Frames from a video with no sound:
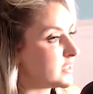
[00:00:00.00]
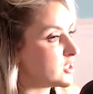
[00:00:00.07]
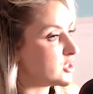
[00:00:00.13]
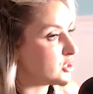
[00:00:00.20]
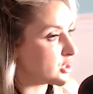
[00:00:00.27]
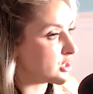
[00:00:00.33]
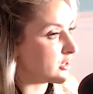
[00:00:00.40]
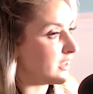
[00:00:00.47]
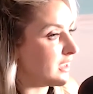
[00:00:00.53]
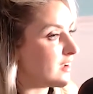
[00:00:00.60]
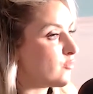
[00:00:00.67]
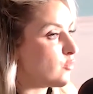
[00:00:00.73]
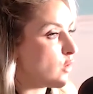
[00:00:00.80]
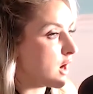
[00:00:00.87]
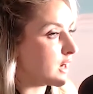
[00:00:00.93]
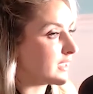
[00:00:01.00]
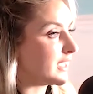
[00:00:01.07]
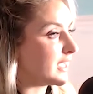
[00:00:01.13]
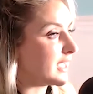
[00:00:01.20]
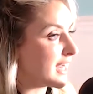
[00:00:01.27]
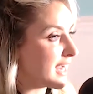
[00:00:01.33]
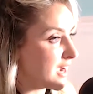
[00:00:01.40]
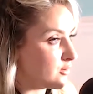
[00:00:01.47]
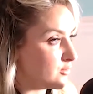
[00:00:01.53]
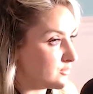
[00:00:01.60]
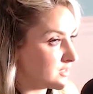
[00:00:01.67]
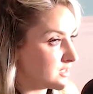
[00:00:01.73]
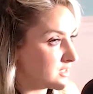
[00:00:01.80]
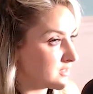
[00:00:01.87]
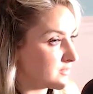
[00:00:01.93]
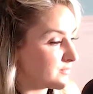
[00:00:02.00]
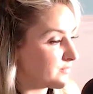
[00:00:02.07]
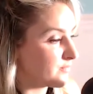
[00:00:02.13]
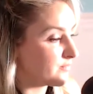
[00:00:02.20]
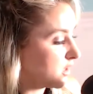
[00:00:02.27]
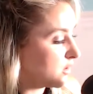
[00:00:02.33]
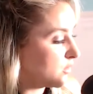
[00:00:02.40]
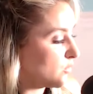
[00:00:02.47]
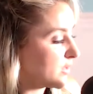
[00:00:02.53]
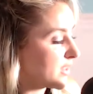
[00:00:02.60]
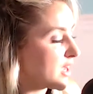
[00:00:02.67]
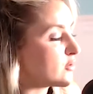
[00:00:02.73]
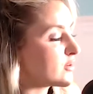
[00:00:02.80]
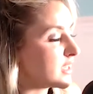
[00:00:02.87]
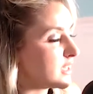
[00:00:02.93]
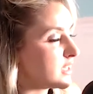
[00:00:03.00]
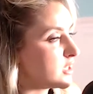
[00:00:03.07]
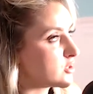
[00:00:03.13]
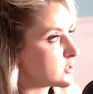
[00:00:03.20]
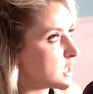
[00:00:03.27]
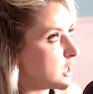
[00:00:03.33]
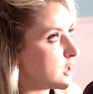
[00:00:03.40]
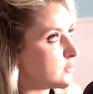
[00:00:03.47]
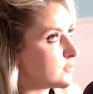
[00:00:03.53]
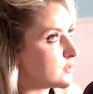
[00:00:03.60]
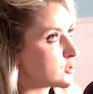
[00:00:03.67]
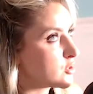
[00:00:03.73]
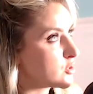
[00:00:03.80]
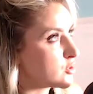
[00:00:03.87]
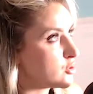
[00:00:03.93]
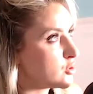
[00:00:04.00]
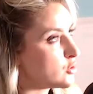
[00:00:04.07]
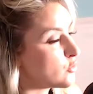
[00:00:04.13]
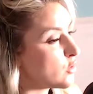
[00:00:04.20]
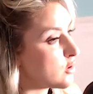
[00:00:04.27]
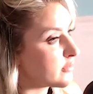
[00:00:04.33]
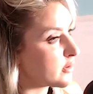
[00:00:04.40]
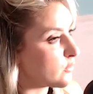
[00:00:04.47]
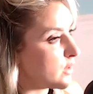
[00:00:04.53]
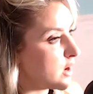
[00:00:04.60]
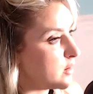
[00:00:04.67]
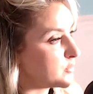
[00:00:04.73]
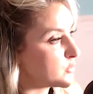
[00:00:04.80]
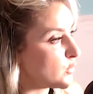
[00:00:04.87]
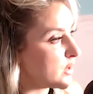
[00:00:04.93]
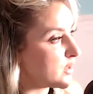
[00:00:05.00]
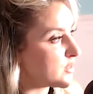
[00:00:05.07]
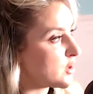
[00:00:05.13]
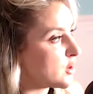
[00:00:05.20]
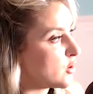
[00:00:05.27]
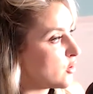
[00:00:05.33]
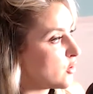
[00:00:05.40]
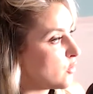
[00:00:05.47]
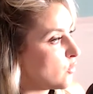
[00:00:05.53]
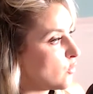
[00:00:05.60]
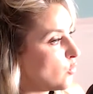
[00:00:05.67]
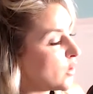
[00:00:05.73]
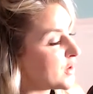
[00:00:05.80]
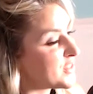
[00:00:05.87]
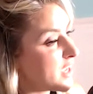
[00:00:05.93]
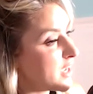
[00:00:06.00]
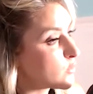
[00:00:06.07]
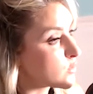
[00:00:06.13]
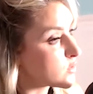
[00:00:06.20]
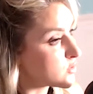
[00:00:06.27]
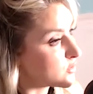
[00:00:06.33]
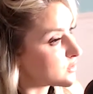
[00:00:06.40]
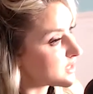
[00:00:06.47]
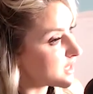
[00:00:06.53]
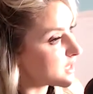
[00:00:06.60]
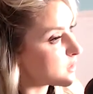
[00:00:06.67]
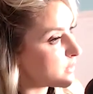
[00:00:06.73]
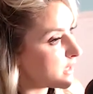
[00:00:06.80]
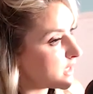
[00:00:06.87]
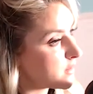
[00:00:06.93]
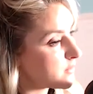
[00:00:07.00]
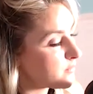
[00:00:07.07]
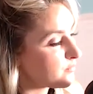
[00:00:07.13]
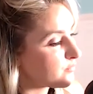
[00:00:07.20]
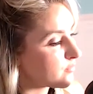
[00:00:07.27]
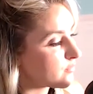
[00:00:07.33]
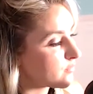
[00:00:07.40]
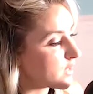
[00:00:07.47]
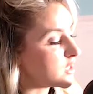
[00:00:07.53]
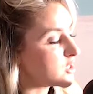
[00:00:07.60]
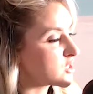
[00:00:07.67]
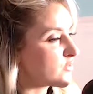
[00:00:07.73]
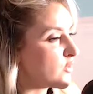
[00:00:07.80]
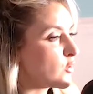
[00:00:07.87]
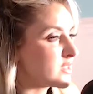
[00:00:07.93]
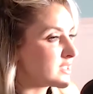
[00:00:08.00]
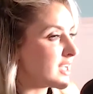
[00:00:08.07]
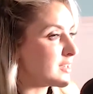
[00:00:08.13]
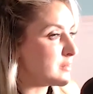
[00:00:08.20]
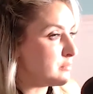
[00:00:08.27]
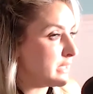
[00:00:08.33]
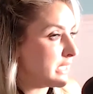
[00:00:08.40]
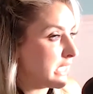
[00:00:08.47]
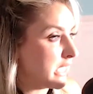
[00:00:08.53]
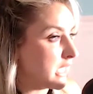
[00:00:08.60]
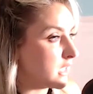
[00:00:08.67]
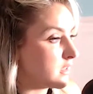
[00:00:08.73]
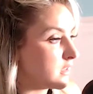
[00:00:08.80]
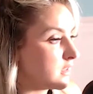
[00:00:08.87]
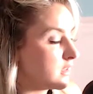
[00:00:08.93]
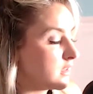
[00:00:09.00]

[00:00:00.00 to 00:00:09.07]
the journey of walking it out without getting yourself too overwhelmed with what the end result's going to be, and just focus on being.